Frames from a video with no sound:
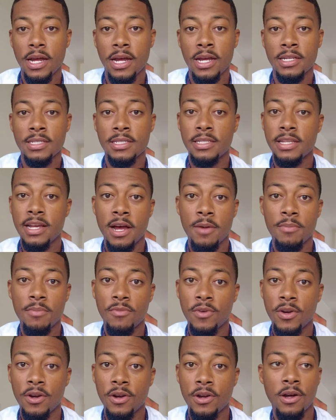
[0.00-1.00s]
I stop
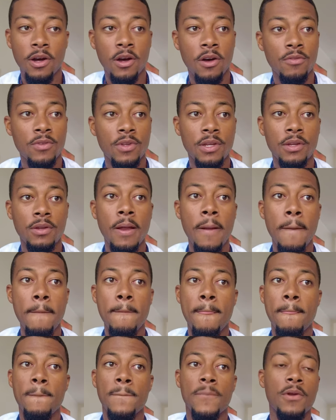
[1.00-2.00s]
very often
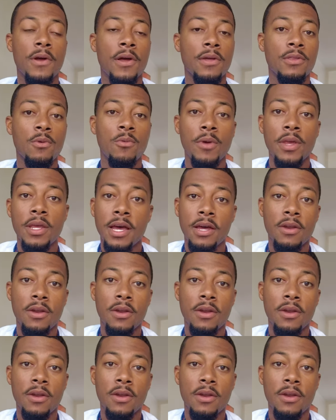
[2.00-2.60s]
throughout the week.